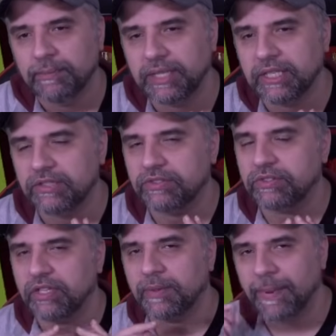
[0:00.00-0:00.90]

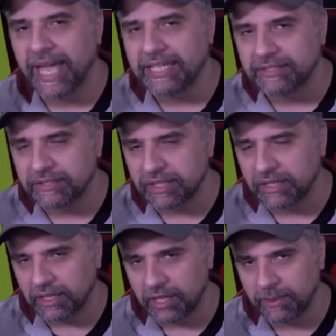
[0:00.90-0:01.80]
Because the pace is going
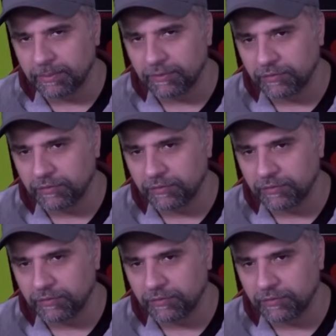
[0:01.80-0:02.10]
to come